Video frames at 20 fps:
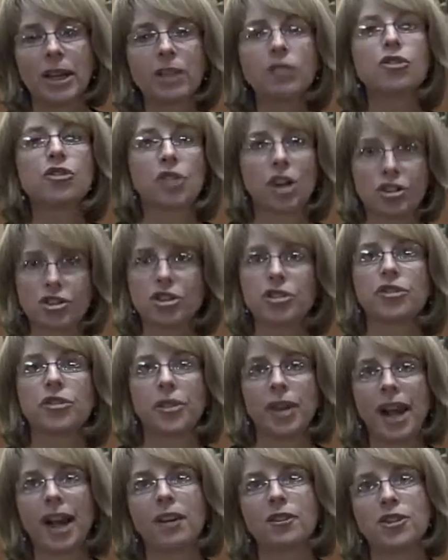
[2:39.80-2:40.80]
instructions
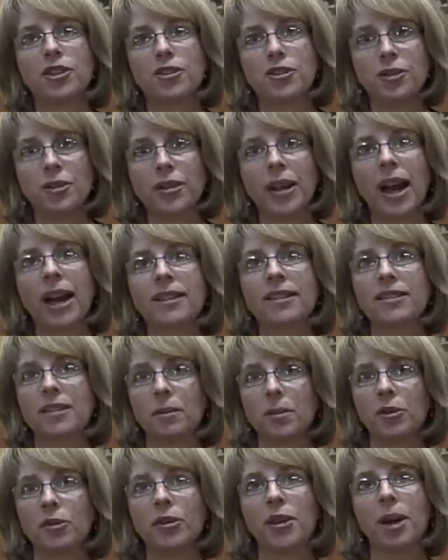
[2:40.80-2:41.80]
on how to do that,
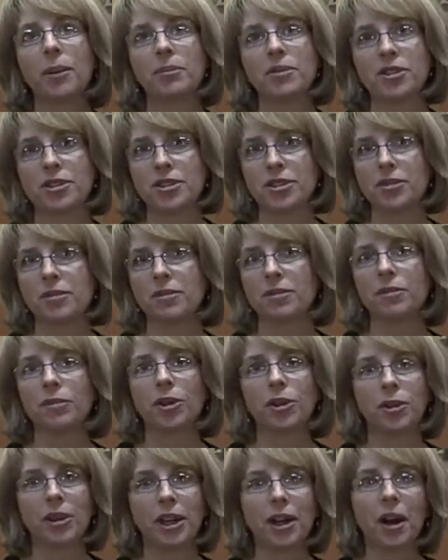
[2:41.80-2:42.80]
some of them just
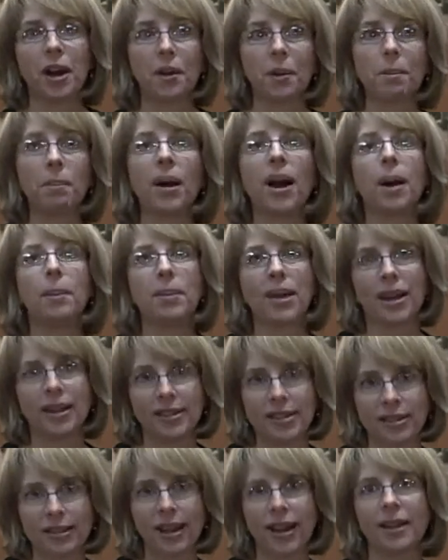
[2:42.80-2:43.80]
really kind of
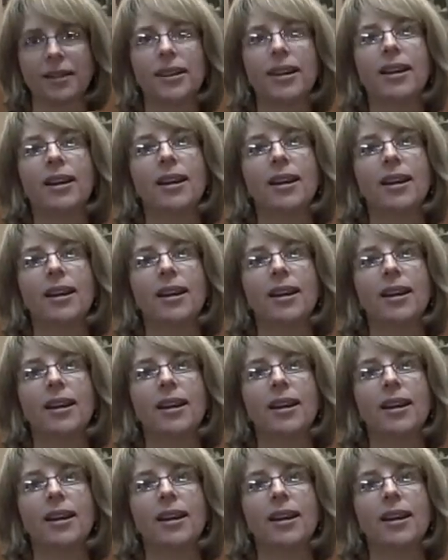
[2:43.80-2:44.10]
bypassed that.